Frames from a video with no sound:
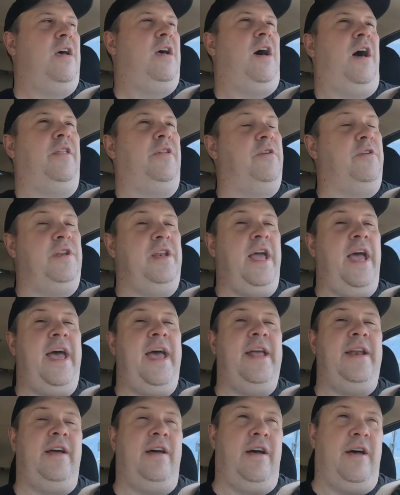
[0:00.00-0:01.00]
Other than
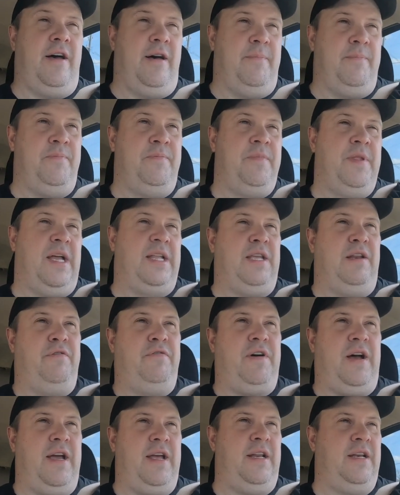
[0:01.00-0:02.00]
that, I did
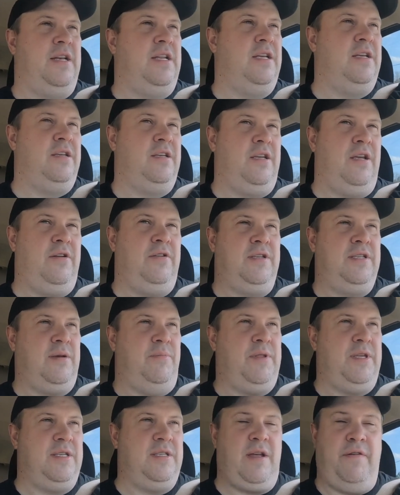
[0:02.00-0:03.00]
find,
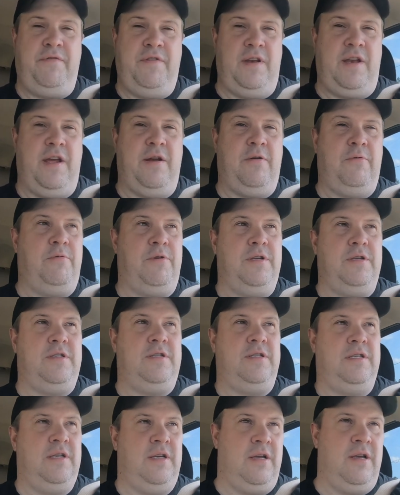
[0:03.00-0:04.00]
some of the stuff in there
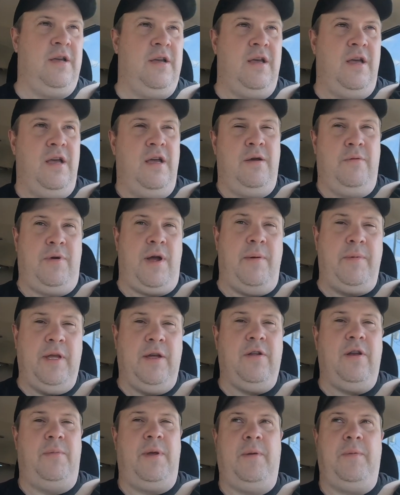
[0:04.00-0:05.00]
was probably
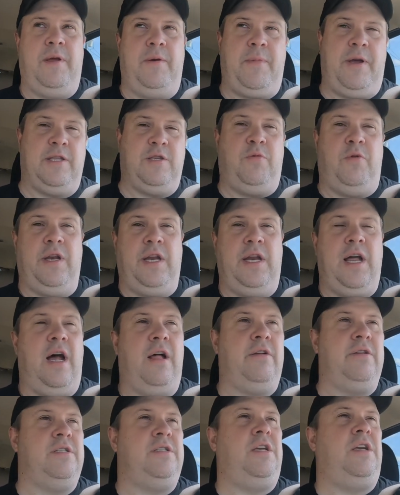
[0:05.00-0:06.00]
going to make me about
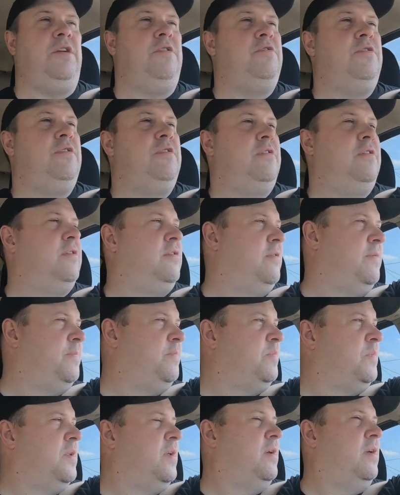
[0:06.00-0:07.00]
$20 each.
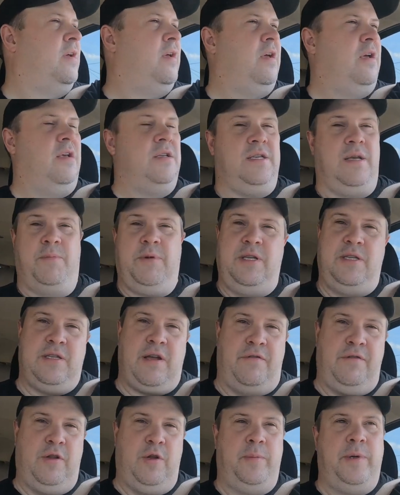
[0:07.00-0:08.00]
Some of the
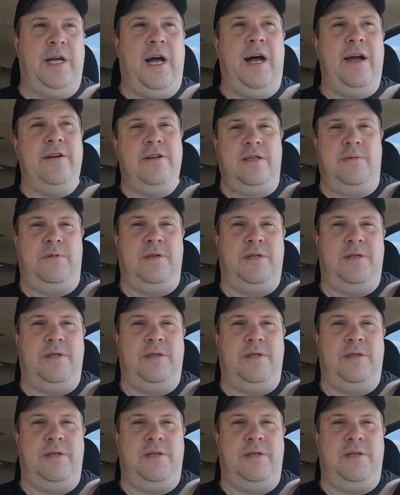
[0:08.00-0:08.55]
stuff a little bit higher, some